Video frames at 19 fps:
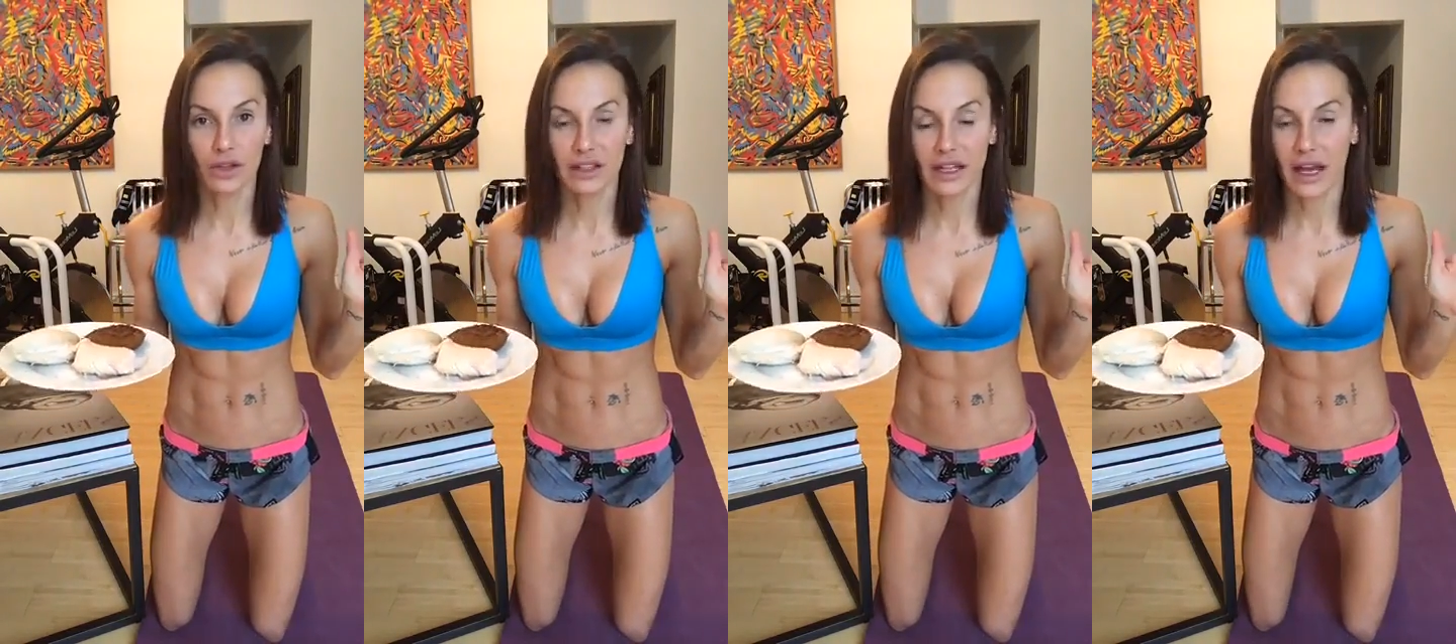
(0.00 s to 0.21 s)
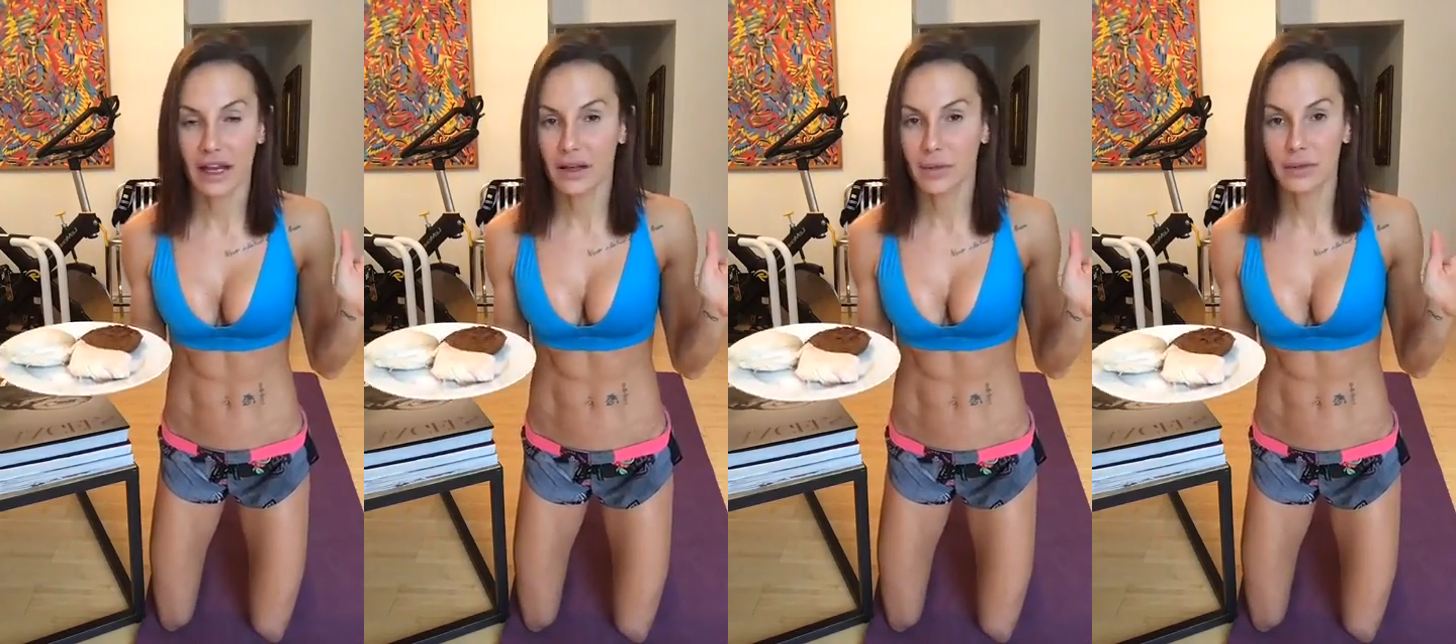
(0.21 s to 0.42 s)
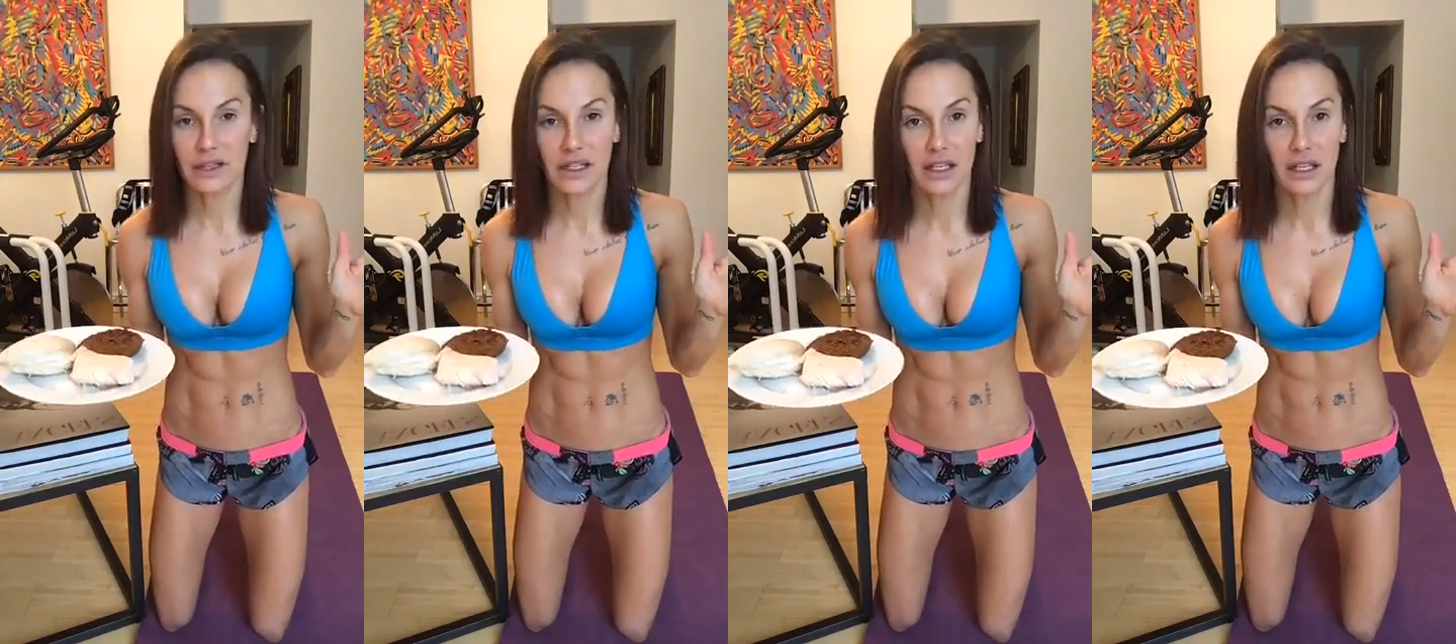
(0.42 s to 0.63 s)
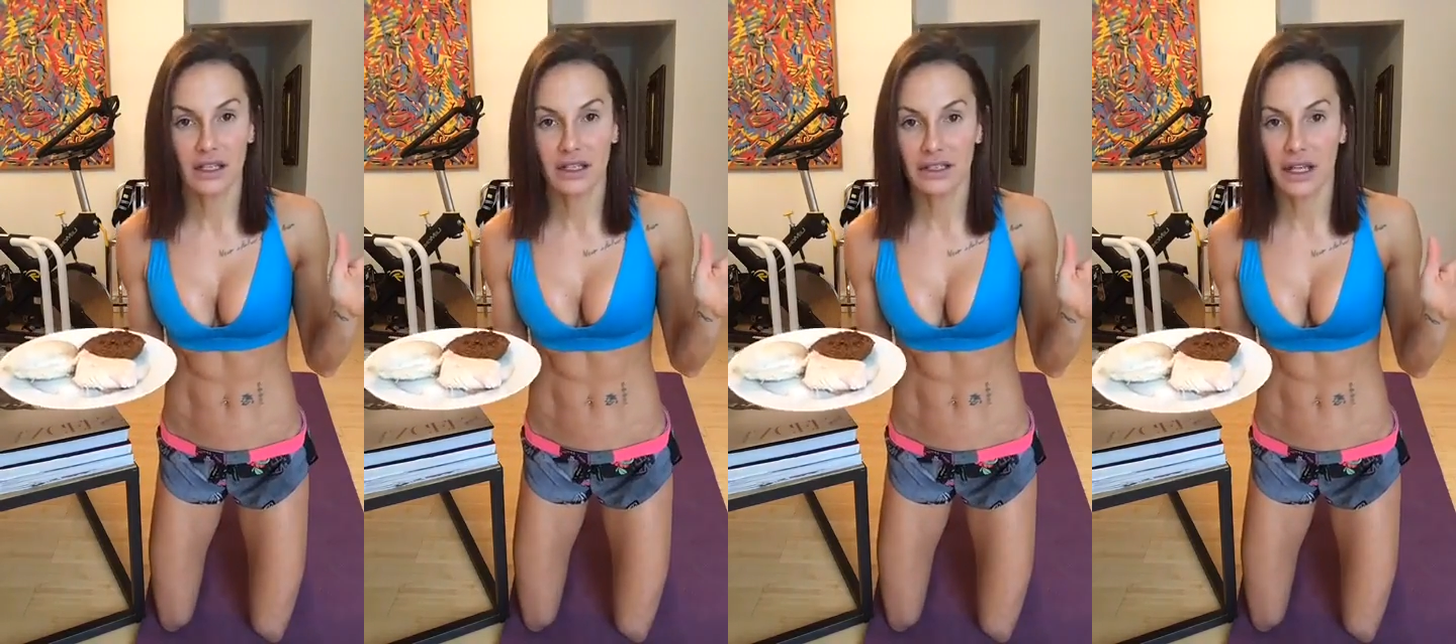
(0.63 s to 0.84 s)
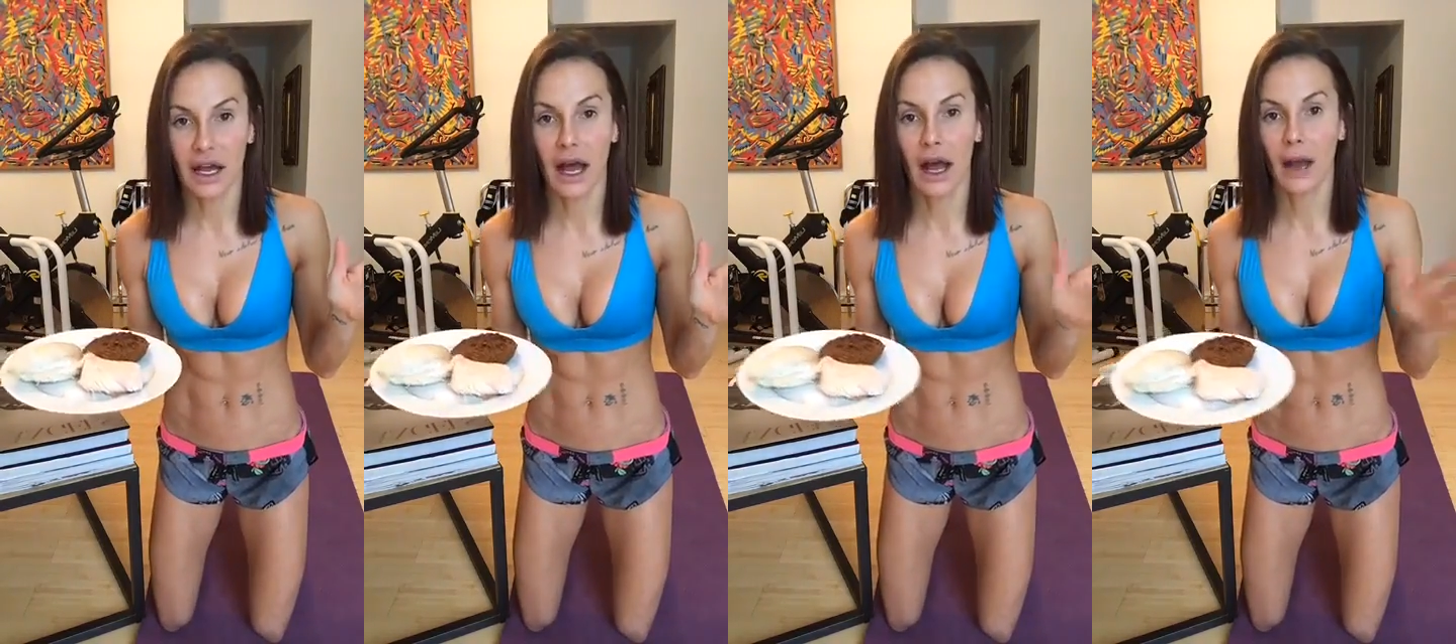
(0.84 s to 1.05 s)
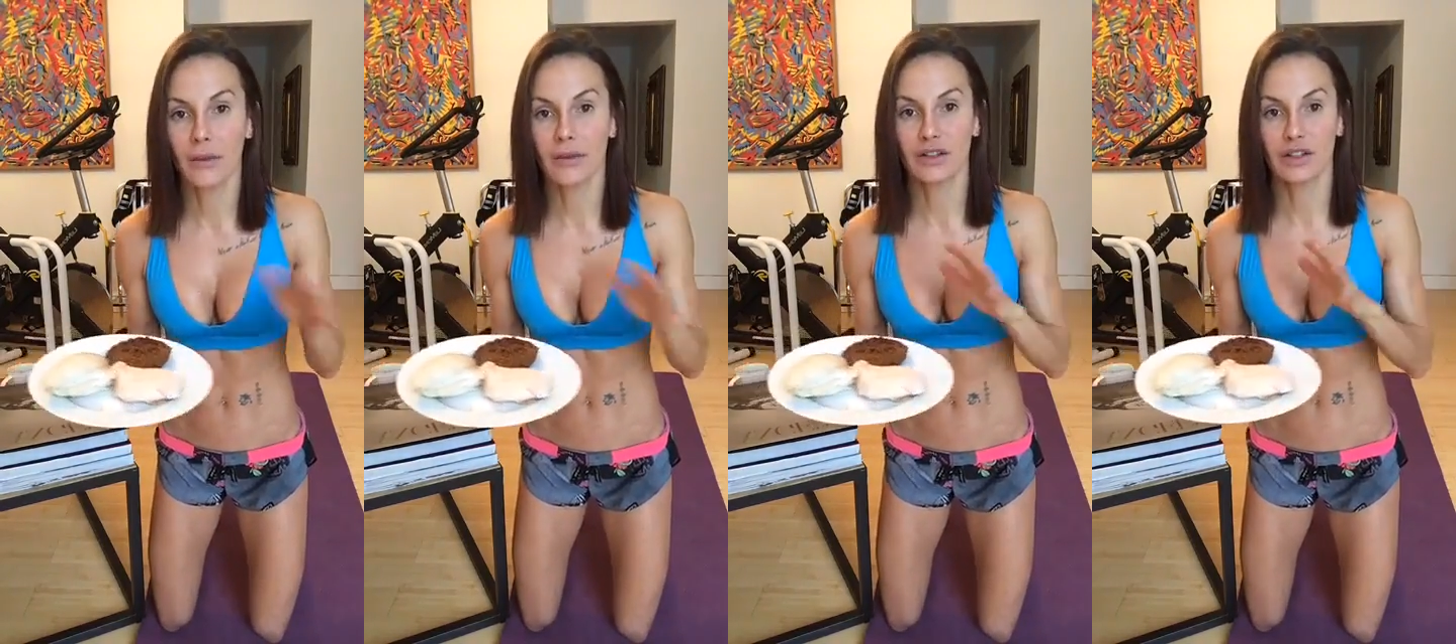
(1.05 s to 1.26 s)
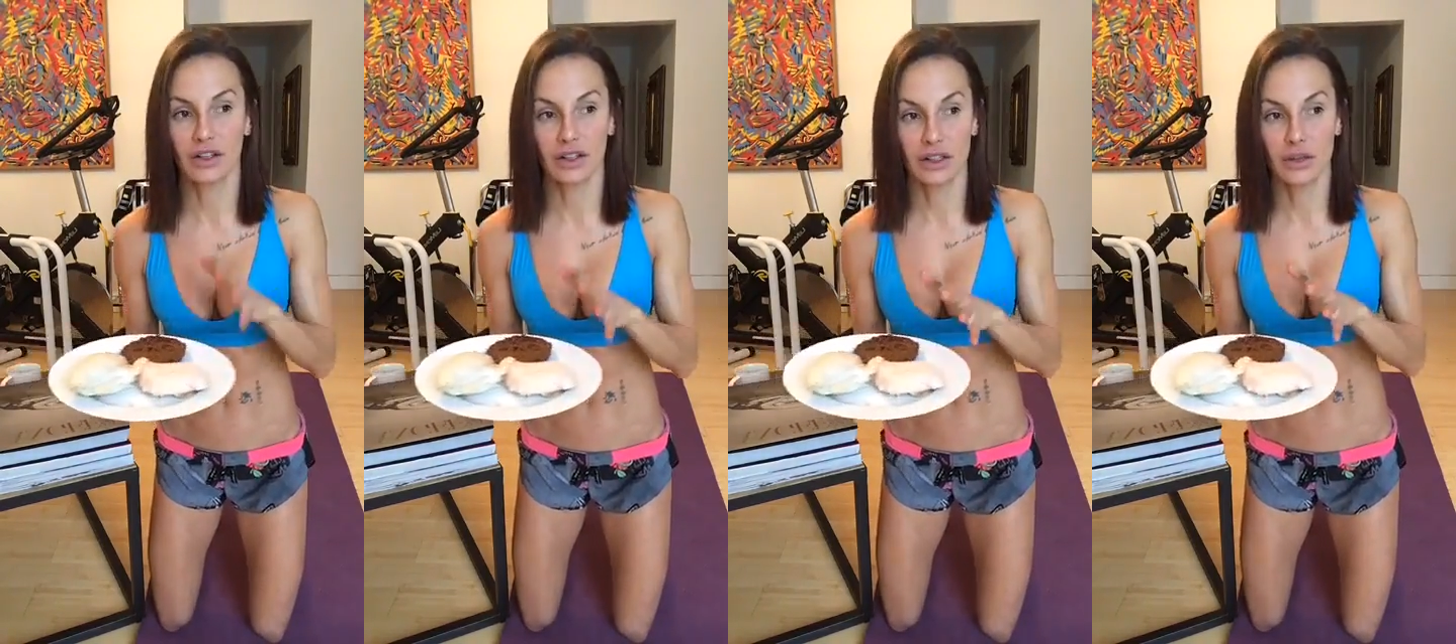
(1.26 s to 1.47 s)
at any particular time. As
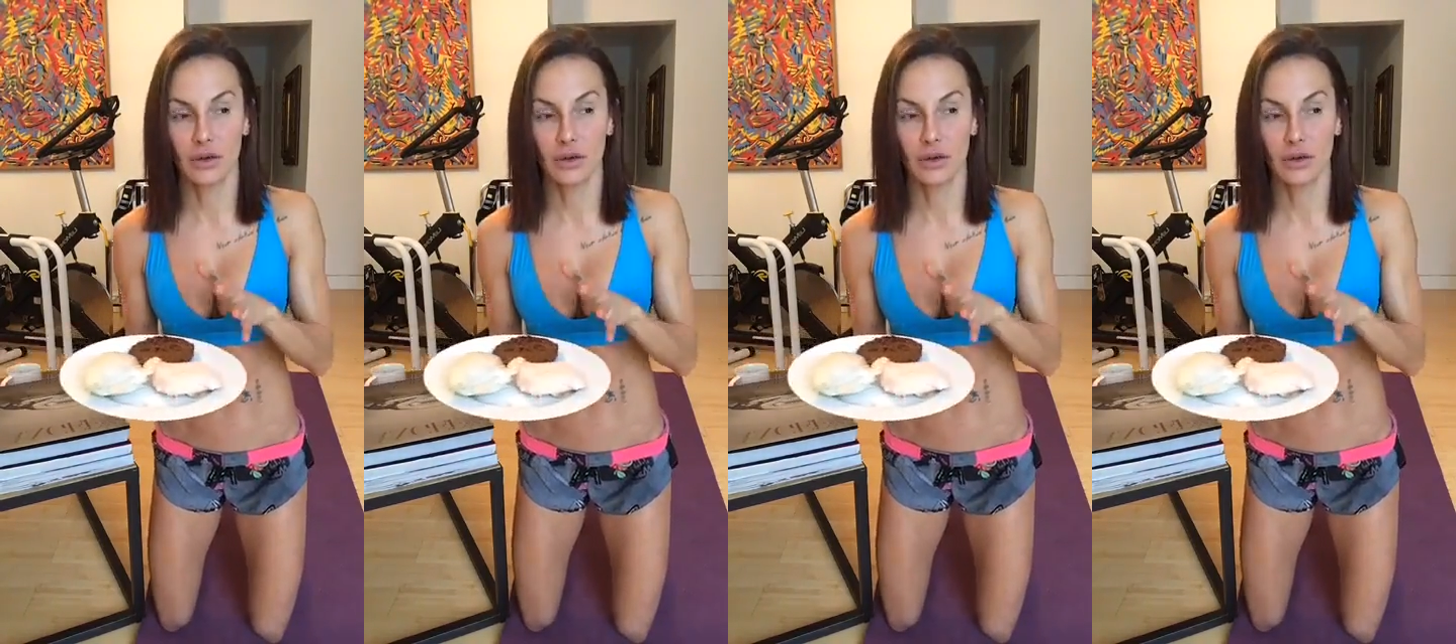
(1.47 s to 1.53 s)
long as they